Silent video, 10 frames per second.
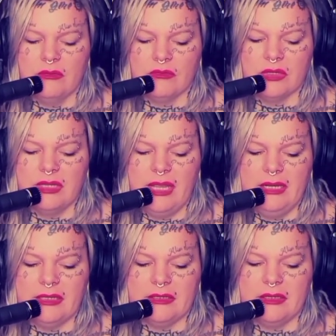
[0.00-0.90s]

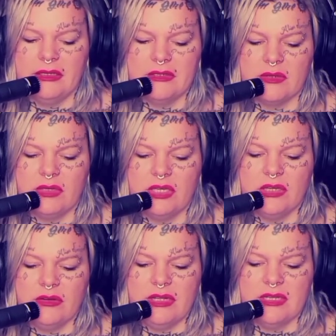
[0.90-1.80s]
related. So
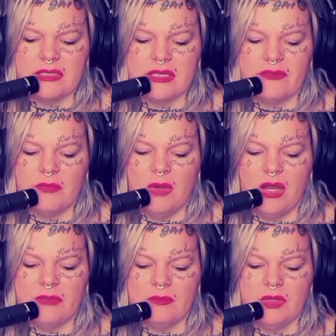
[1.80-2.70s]
curious if the
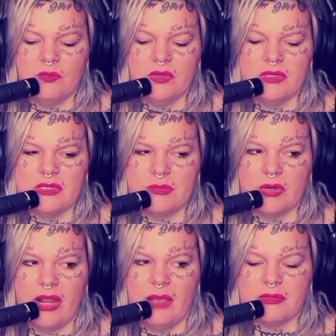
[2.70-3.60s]
Mothman was
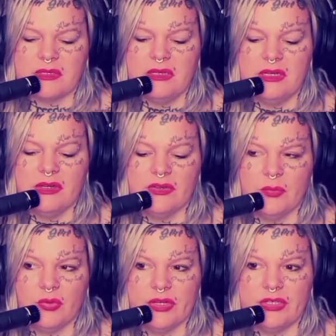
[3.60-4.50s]
perhaps near the
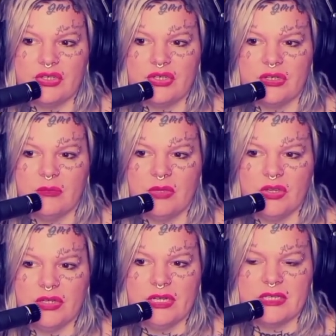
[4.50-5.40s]
bridge. I'm
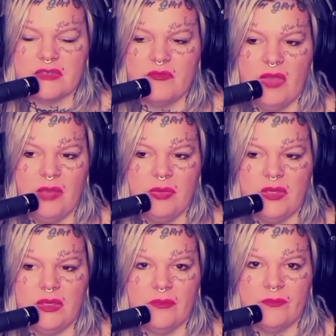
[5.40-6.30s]
curious,
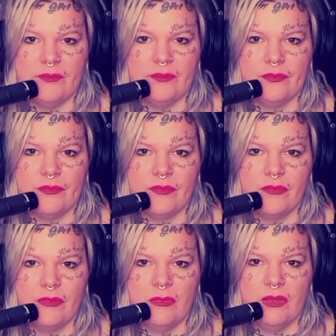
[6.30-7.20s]
maybe
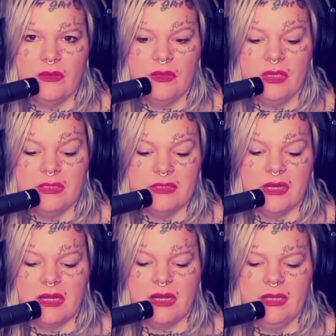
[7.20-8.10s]
it
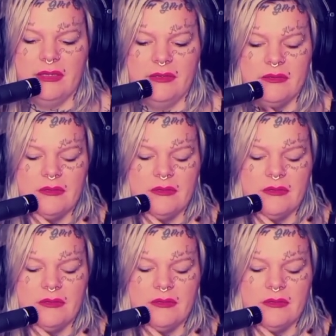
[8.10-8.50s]
died